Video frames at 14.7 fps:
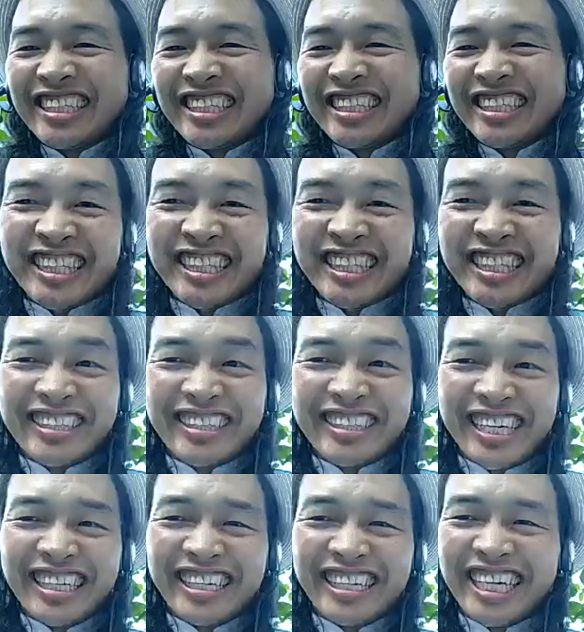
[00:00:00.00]
I would say
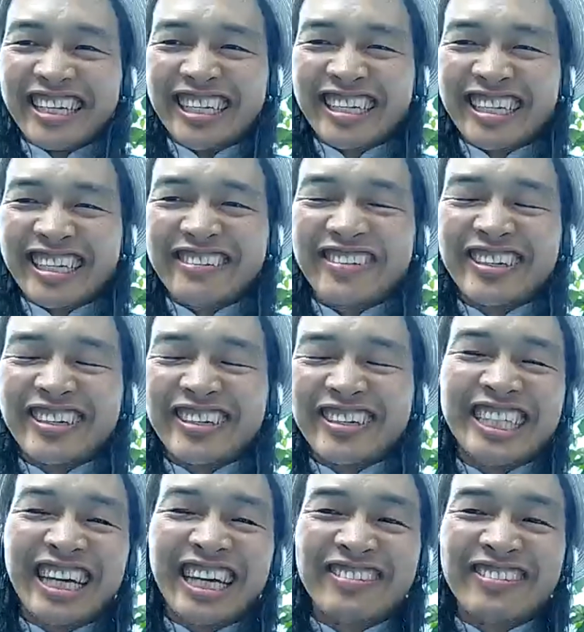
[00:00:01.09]
the first
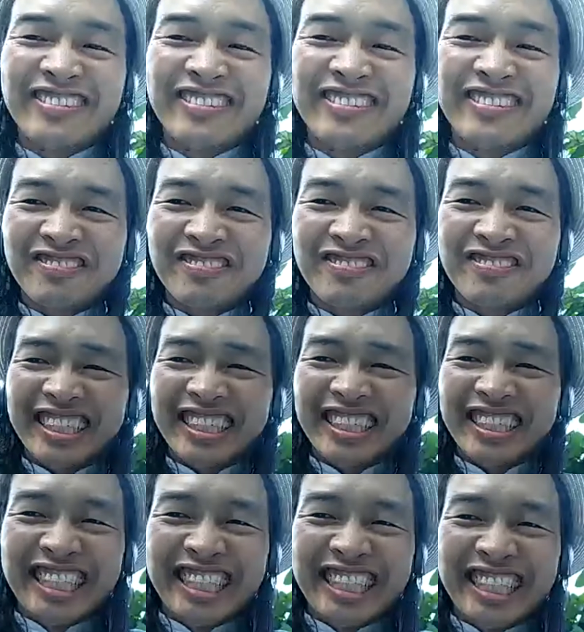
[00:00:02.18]
step
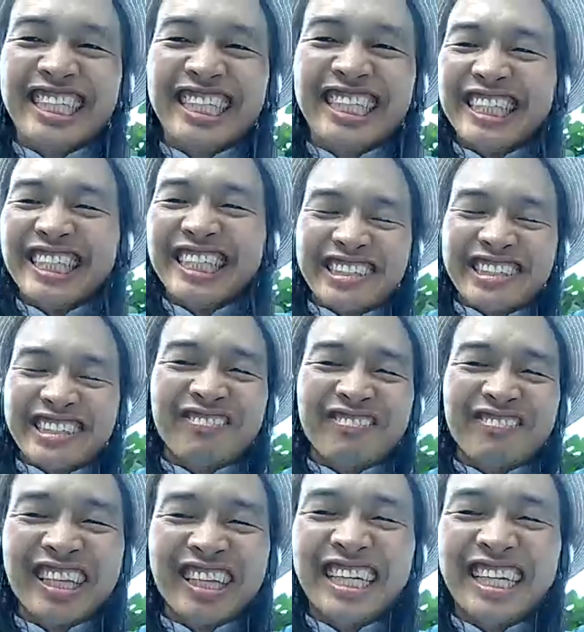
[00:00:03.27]
is
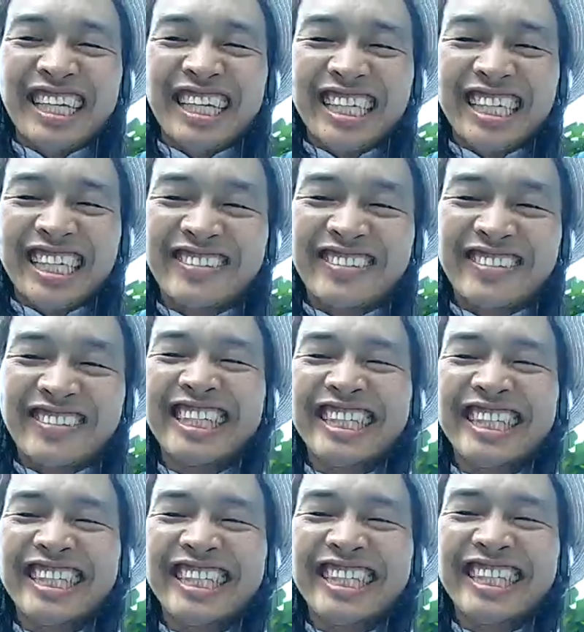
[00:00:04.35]
kind of
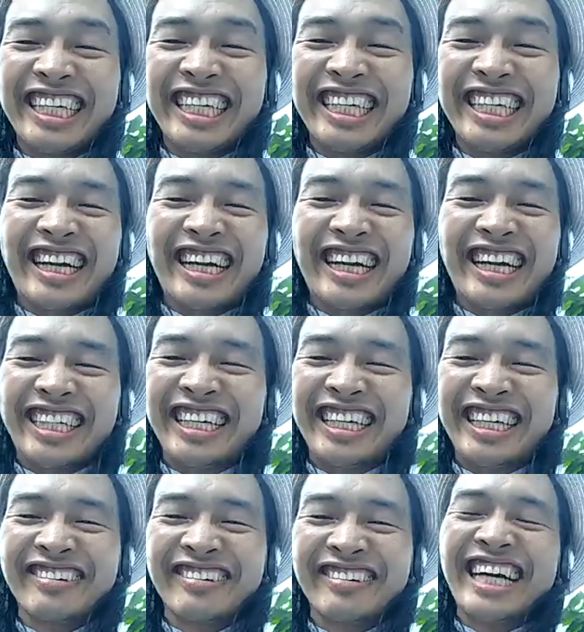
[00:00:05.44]
getting us back to
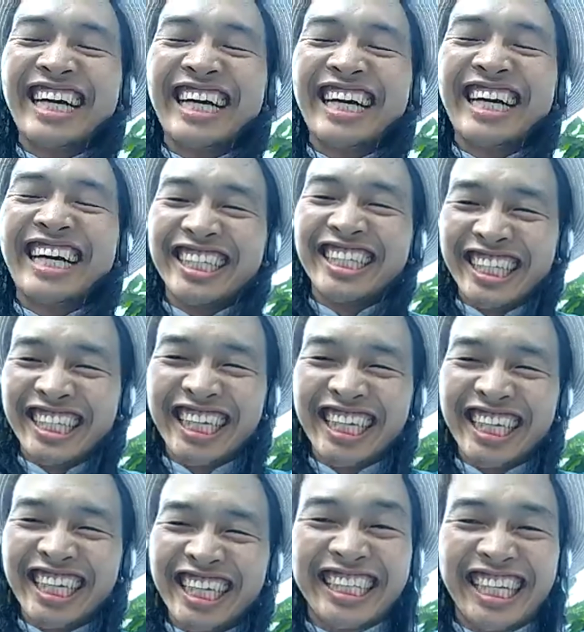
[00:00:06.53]
reliability because I
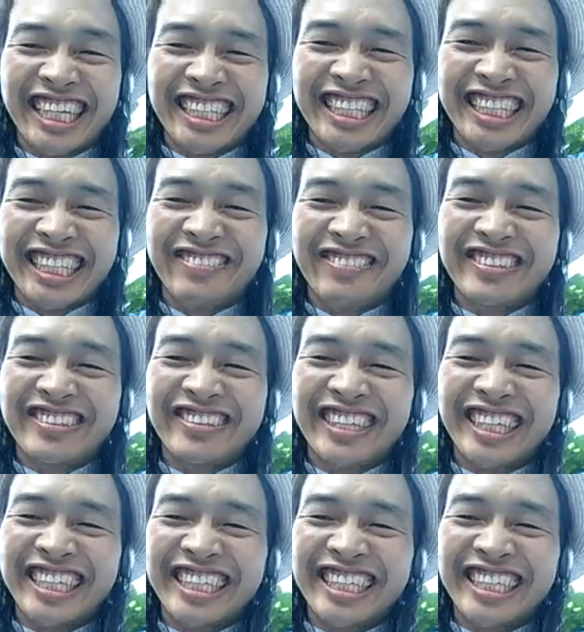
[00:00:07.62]
think that's the number one
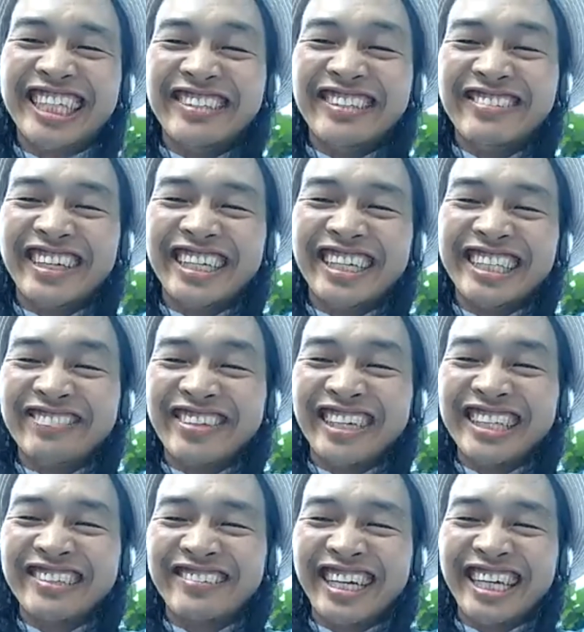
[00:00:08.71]
issue facing
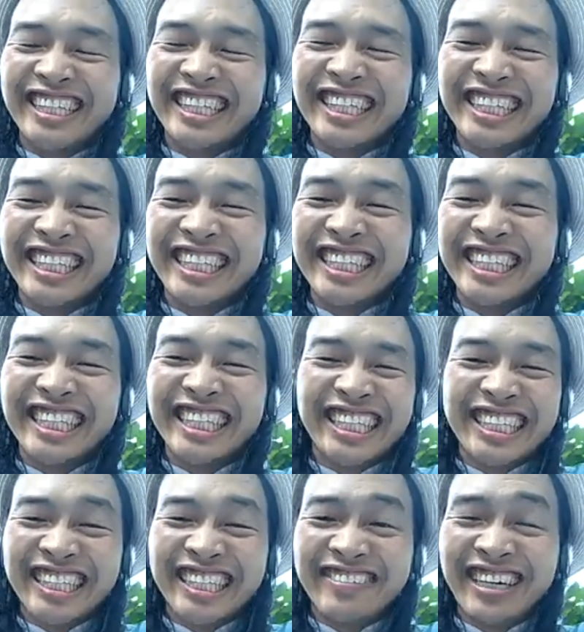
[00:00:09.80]
bus riders is
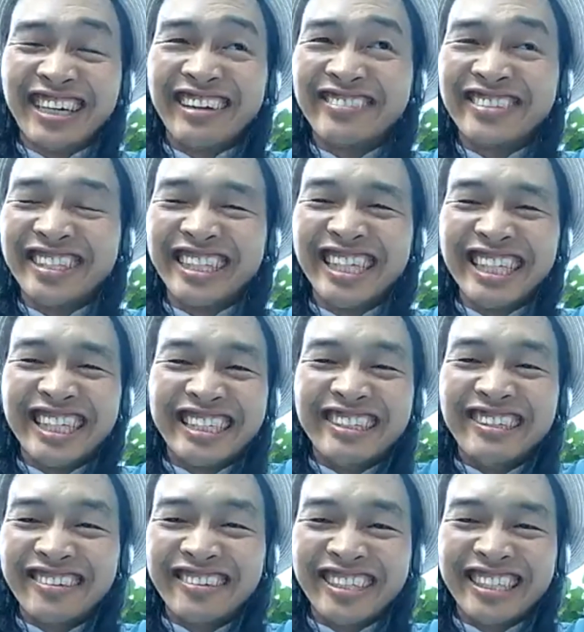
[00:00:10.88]
sometimes you
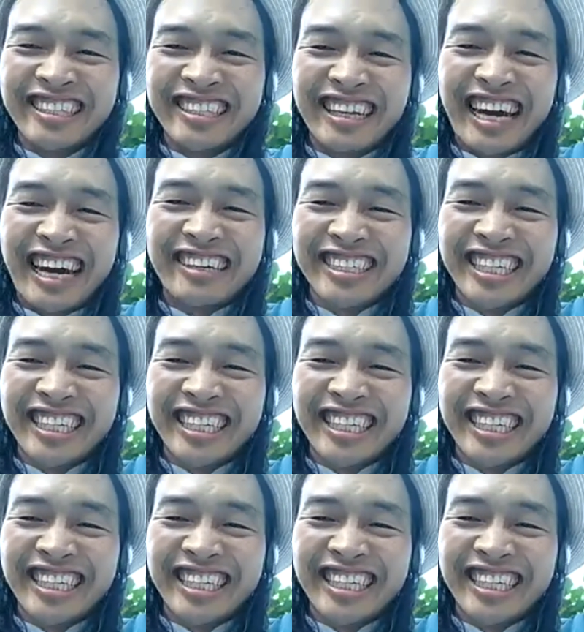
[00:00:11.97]
only you not only